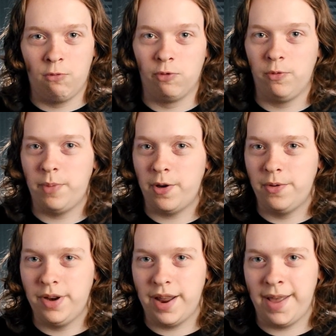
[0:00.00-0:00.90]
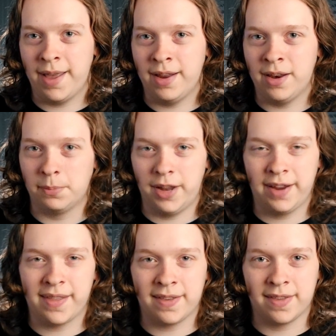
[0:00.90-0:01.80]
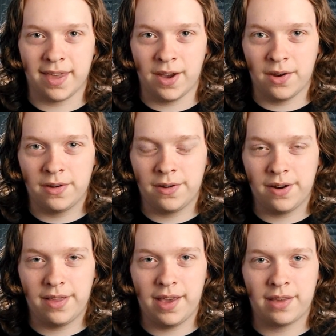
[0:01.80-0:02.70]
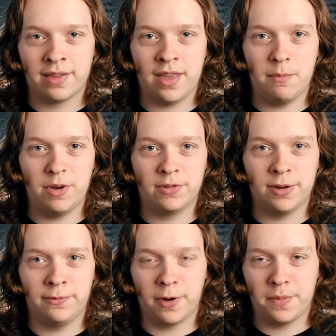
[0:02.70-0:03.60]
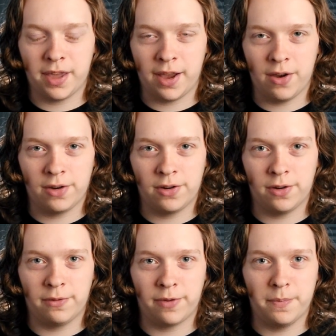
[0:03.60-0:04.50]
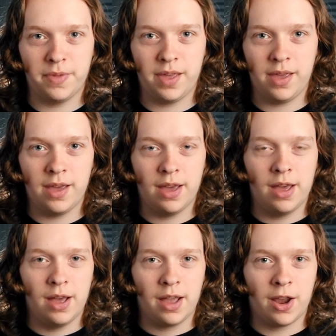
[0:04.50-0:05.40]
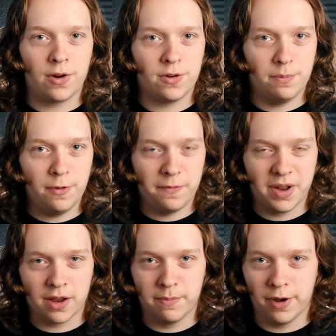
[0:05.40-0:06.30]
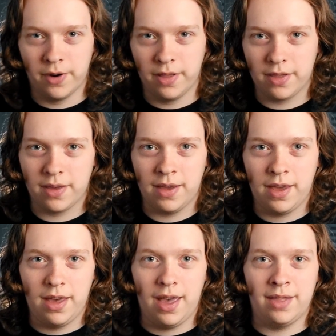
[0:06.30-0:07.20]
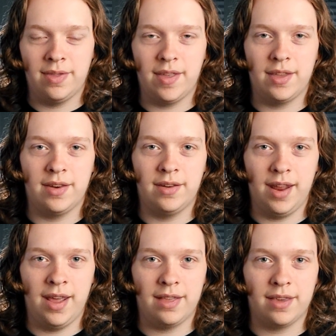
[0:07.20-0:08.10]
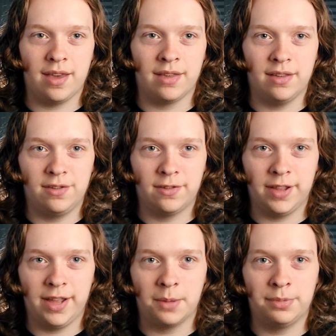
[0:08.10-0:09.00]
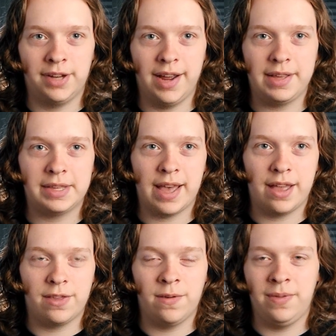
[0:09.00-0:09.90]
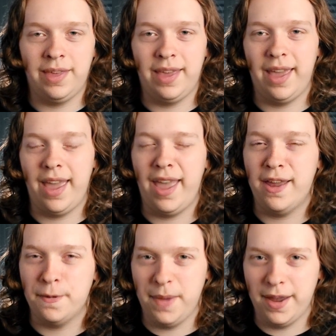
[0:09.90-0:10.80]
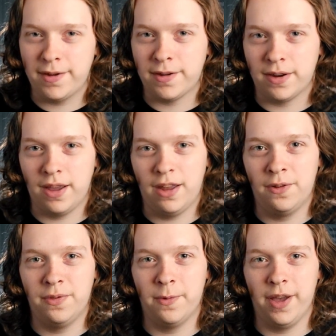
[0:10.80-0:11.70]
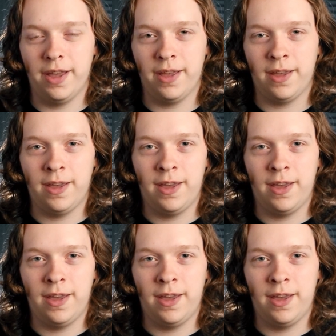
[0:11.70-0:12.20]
root bone and applying it to the character, takes the motion from the character, from the character movement component, and then it essentially applies that to the animation in the way.